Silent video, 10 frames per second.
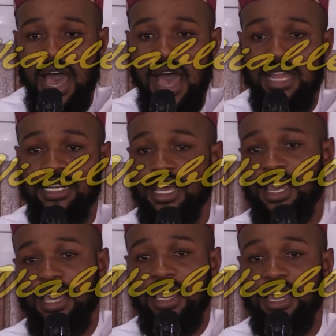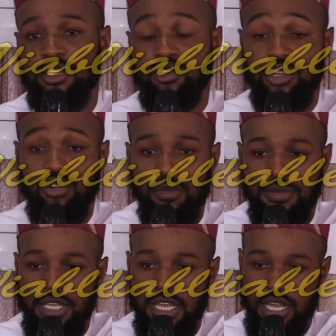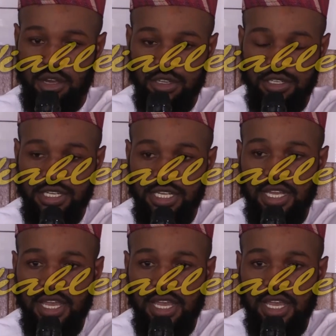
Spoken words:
and youth groups in the country,